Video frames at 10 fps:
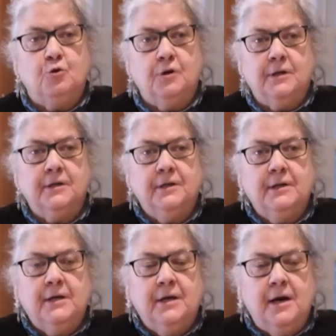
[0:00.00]
core
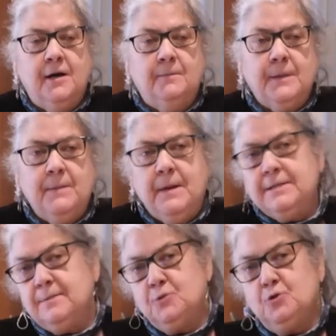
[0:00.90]
and make
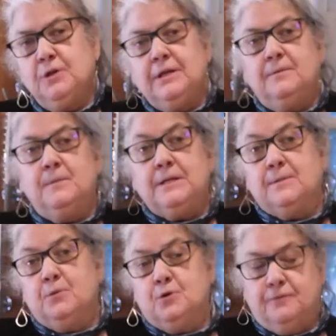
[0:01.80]
some
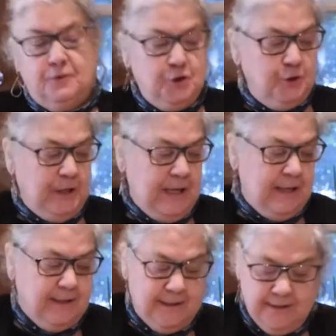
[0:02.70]
beautiful
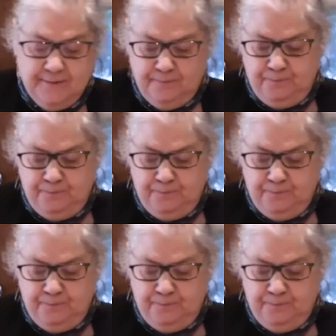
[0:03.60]
juliennes.